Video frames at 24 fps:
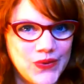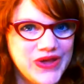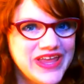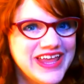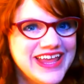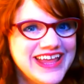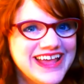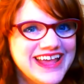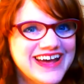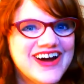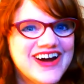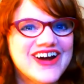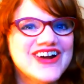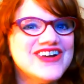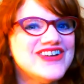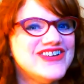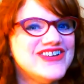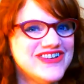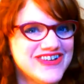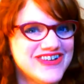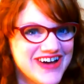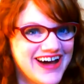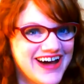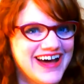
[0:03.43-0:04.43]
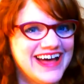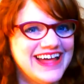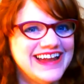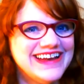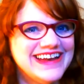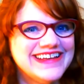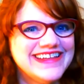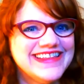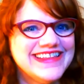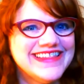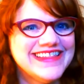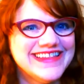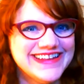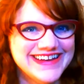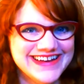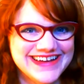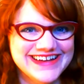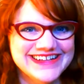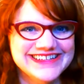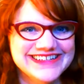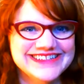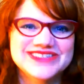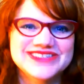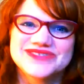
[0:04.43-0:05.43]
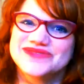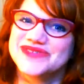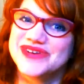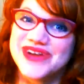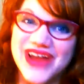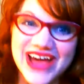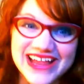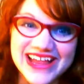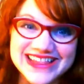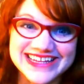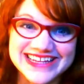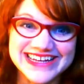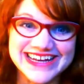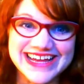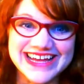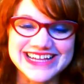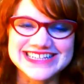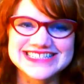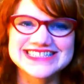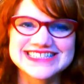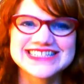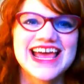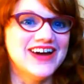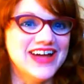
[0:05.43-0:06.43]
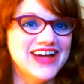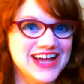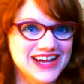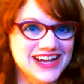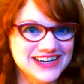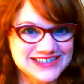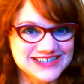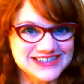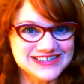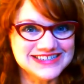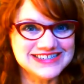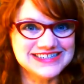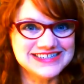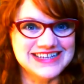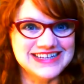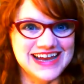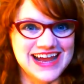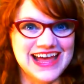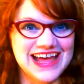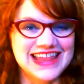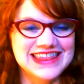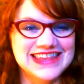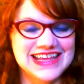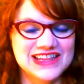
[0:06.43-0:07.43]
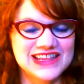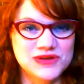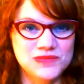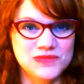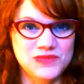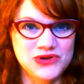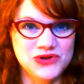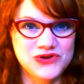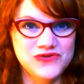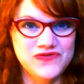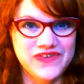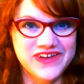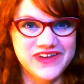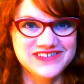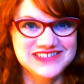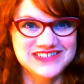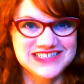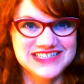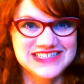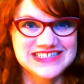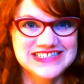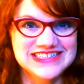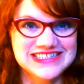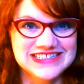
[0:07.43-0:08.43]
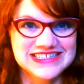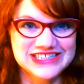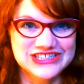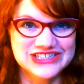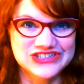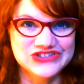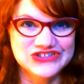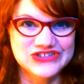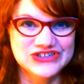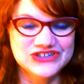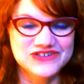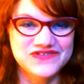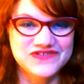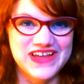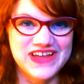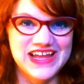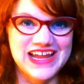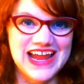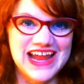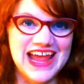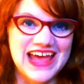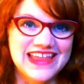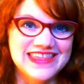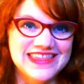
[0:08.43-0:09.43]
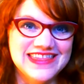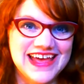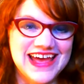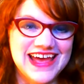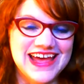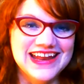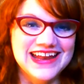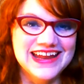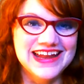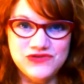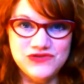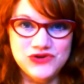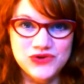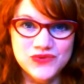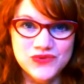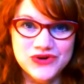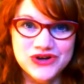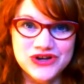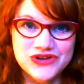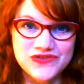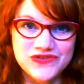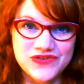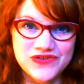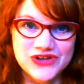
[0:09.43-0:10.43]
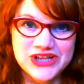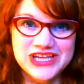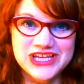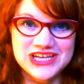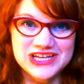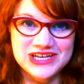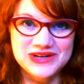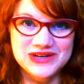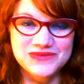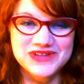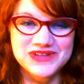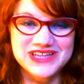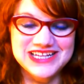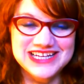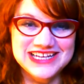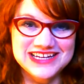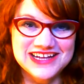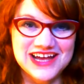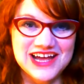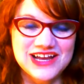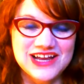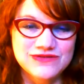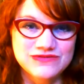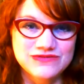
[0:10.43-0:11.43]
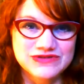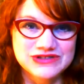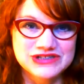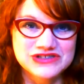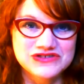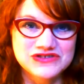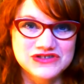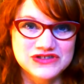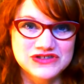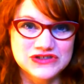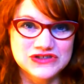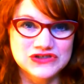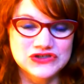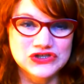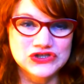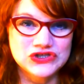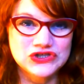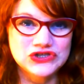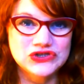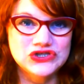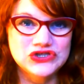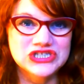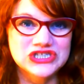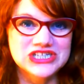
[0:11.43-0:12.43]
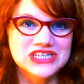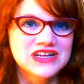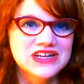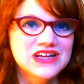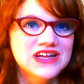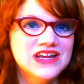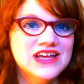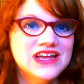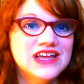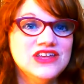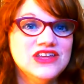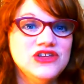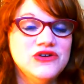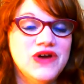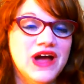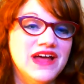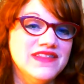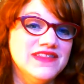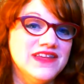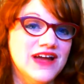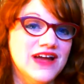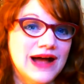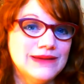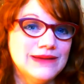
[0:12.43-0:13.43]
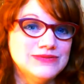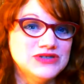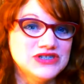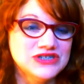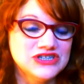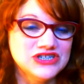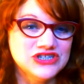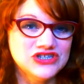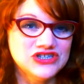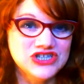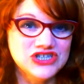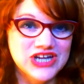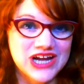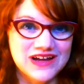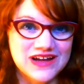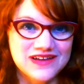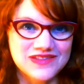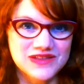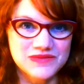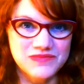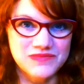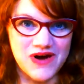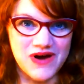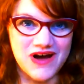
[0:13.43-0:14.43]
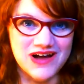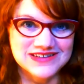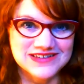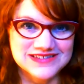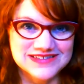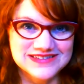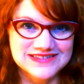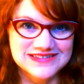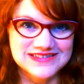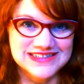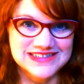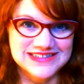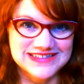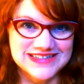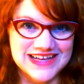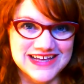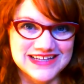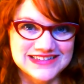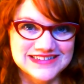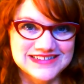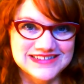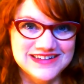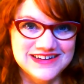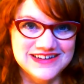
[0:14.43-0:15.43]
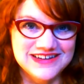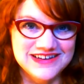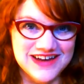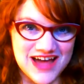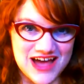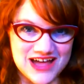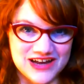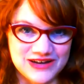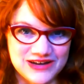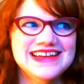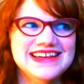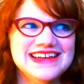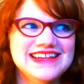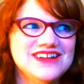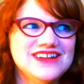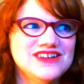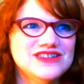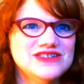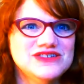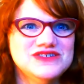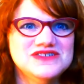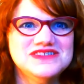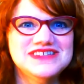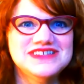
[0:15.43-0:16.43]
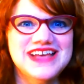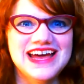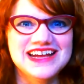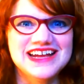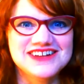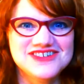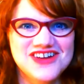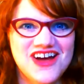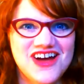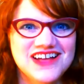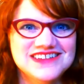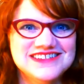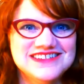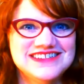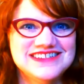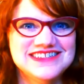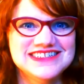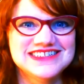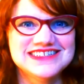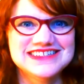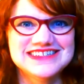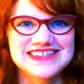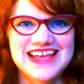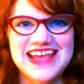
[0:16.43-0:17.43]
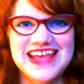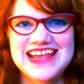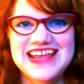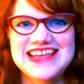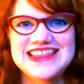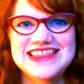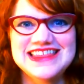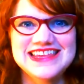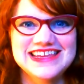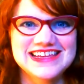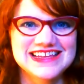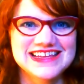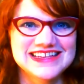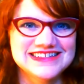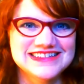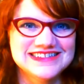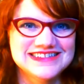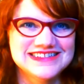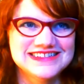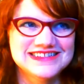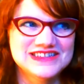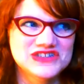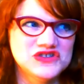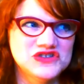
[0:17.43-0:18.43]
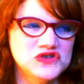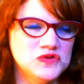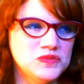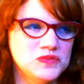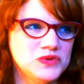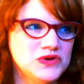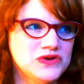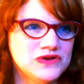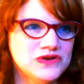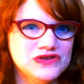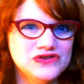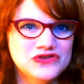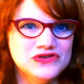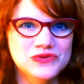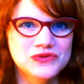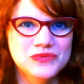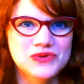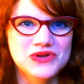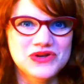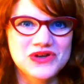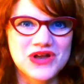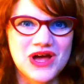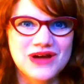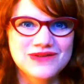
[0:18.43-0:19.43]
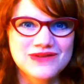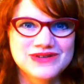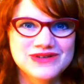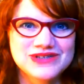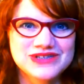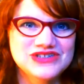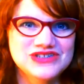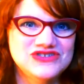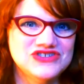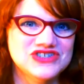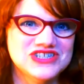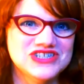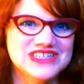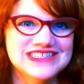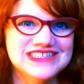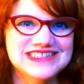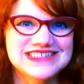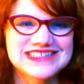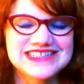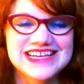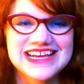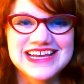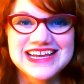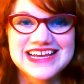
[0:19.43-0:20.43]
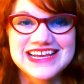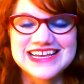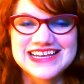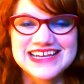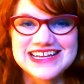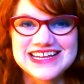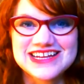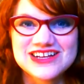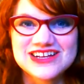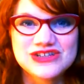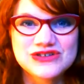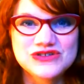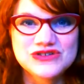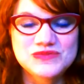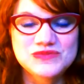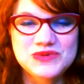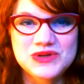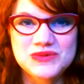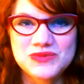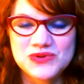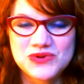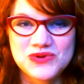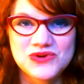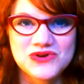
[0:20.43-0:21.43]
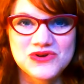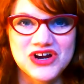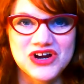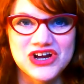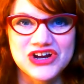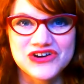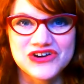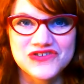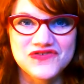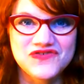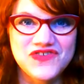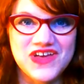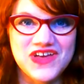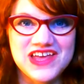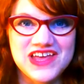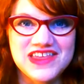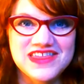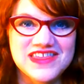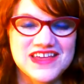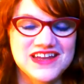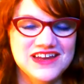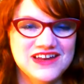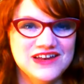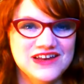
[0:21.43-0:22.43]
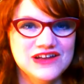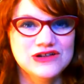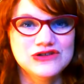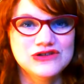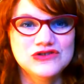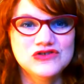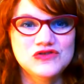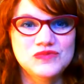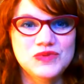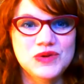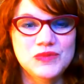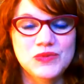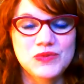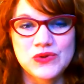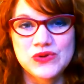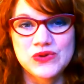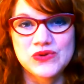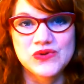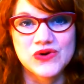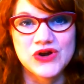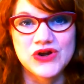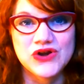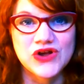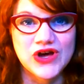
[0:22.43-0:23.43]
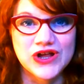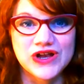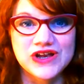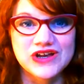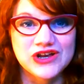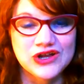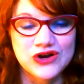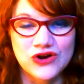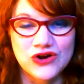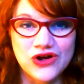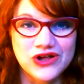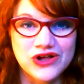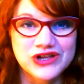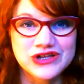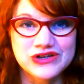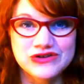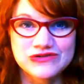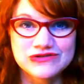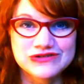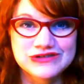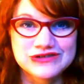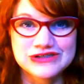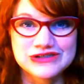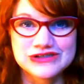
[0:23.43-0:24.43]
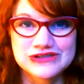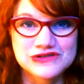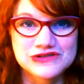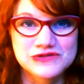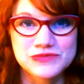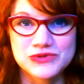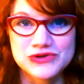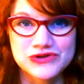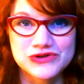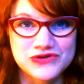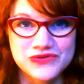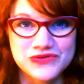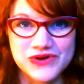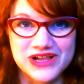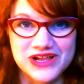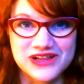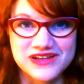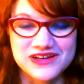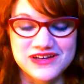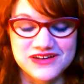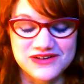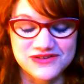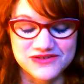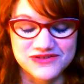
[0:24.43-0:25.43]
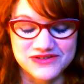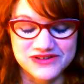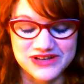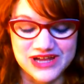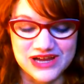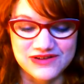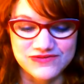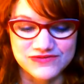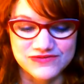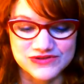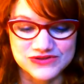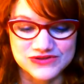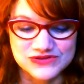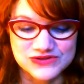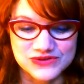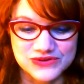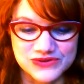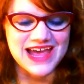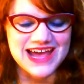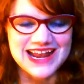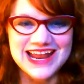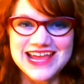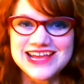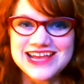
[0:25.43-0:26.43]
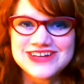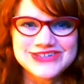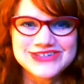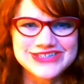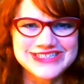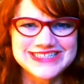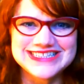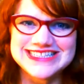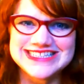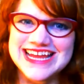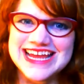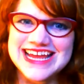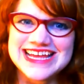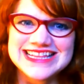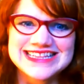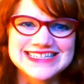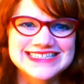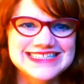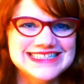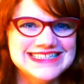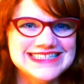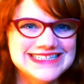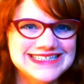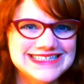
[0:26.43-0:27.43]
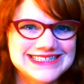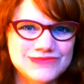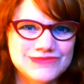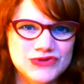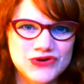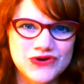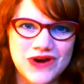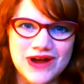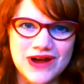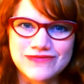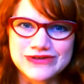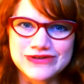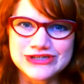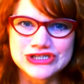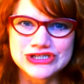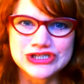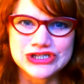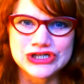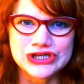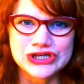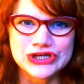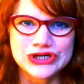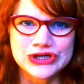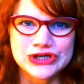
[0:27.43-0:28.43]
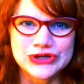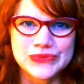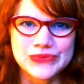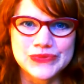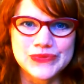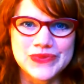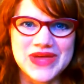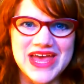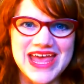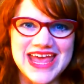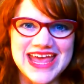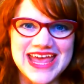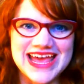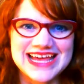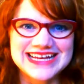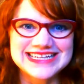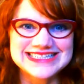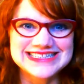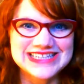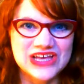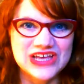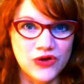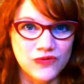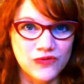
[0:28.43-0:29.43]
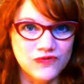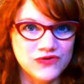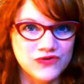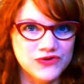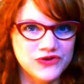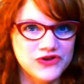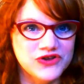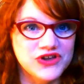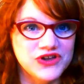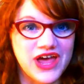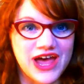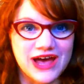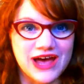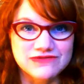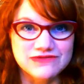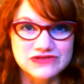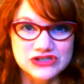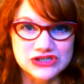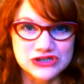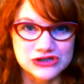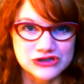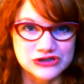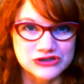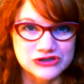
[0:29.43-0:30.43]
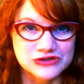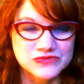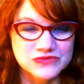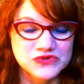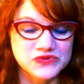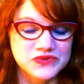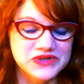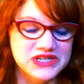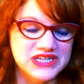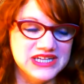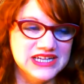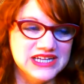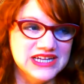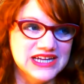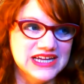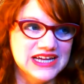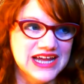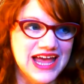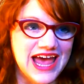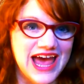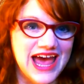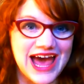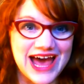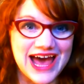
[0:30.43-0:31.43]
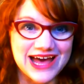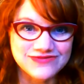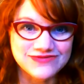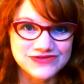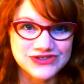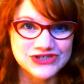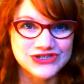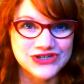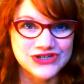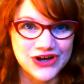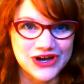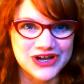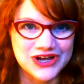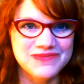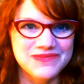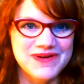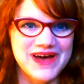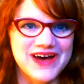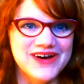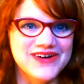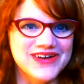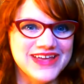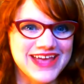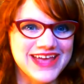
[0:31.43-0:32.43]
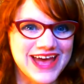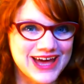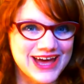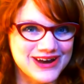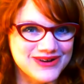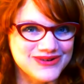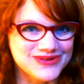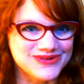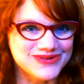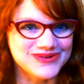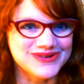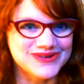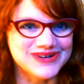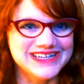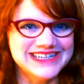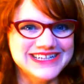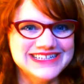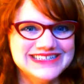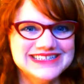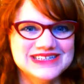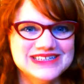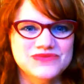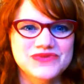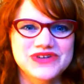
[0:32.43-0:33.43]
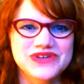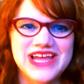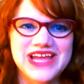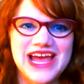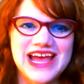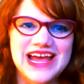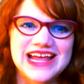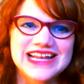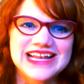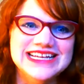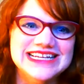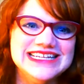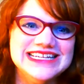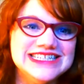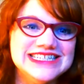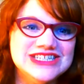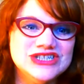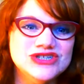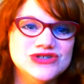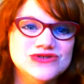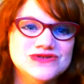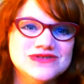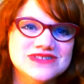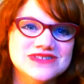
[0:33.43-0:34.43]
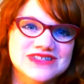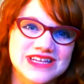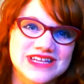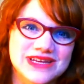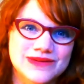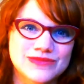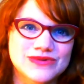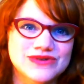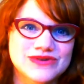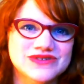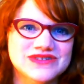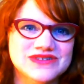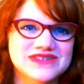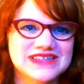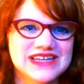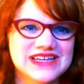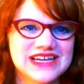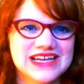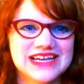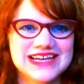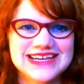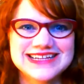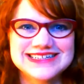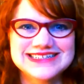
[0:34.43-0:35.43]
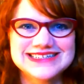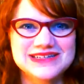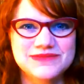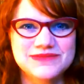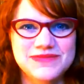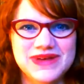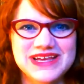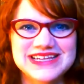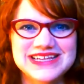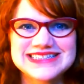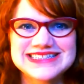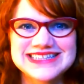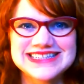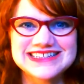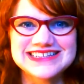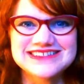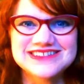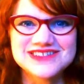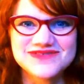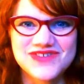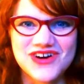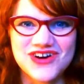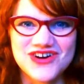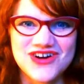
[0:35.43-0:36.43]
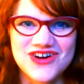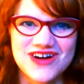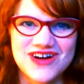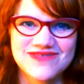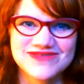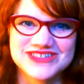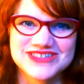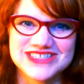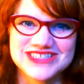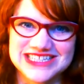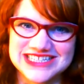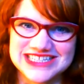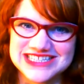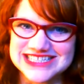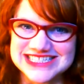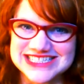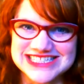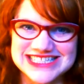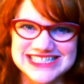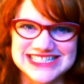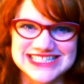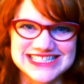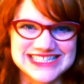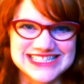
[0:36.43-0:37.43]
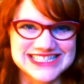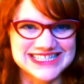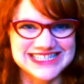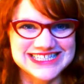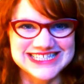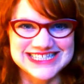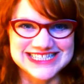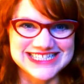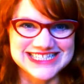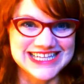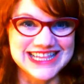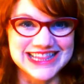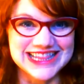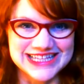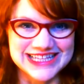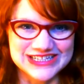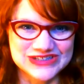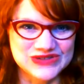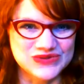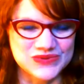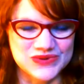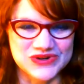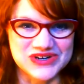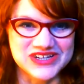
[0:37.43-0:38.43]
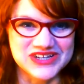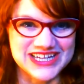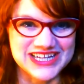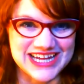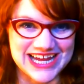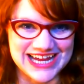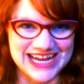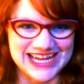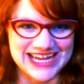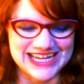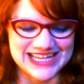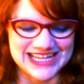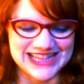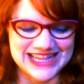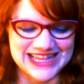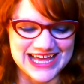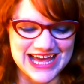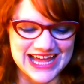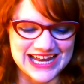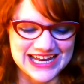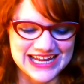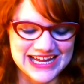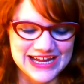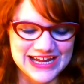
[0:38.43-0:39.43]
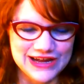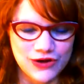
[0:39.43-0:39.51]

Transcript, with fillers: We are not the nones. We're not the nuns. Now, I understand that the Pew Foundation did a survey and that if you weren't affiliated with any kind of religious institution, you had the option to check the box that says none. It includes agnostics, atheists, the spiritual but not religious. It includes people who are interfaith and it includes people who are not at all interested in spirituality or the life of the soul. And I understand this is a demographic term and it's helpful to have terms. We have to talk about categories and we need to use labels tools to make sense of our conversations in this world. I get that.